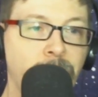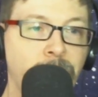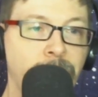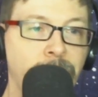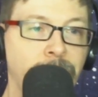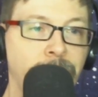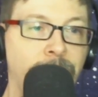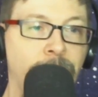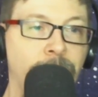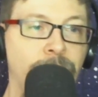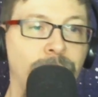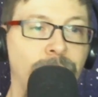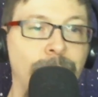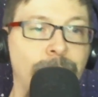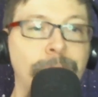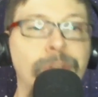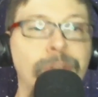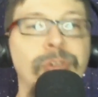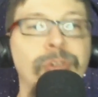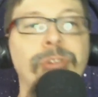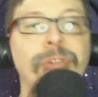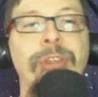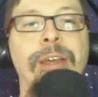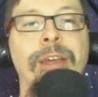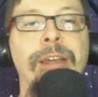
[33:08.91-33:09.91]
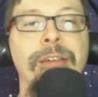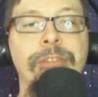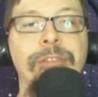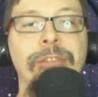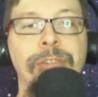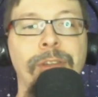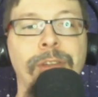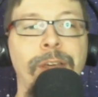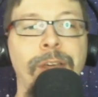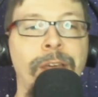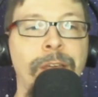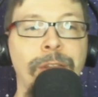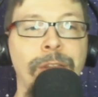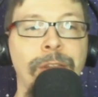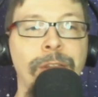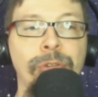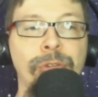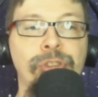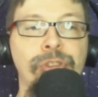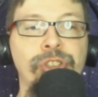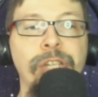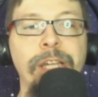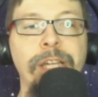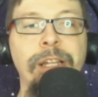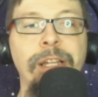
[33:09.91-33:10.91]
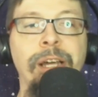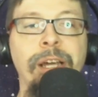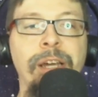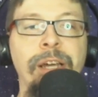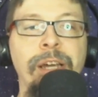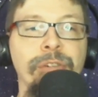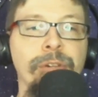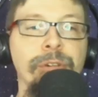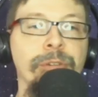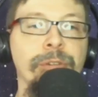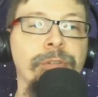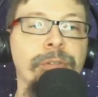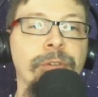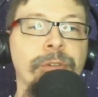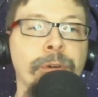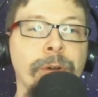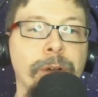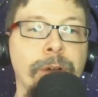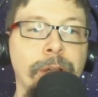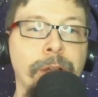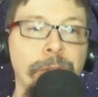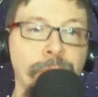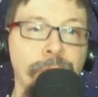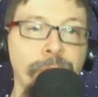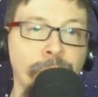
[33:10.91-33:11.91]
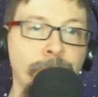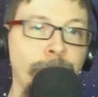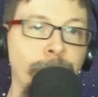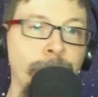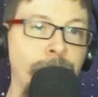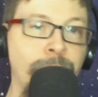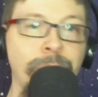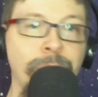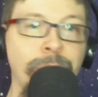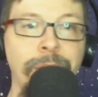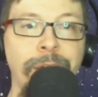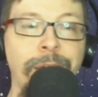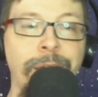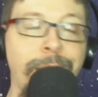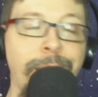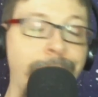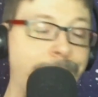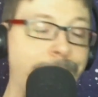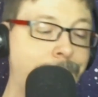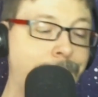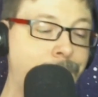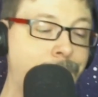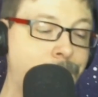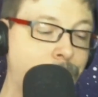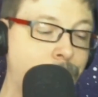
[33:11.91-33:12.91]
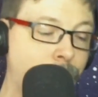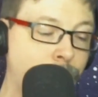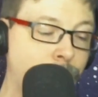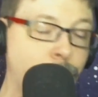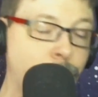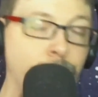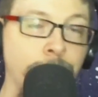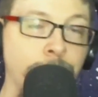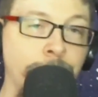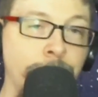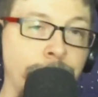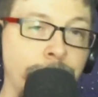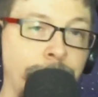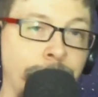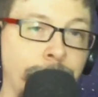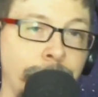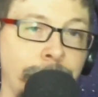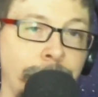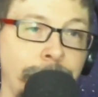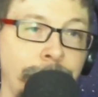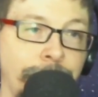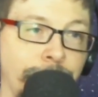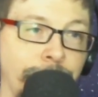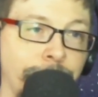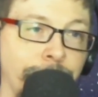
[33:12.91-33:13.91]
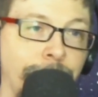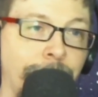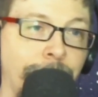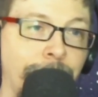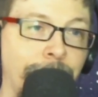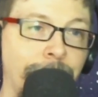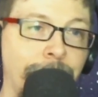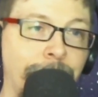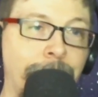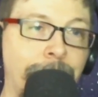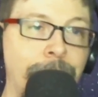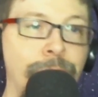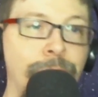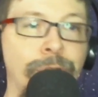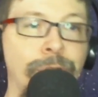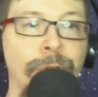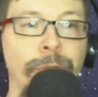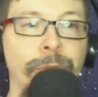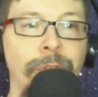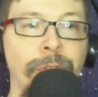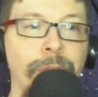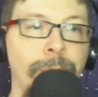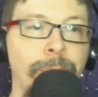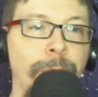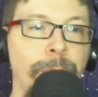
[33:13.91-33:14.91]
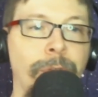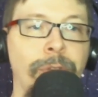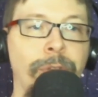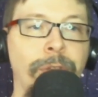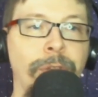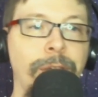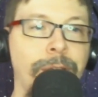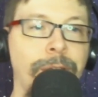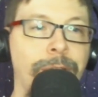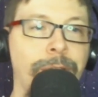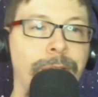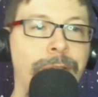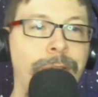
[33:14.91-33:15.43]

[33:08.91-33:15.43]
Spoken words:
Now, special thanks to Shane Ivers for our intro music and Lobo Loco for our outro theme music.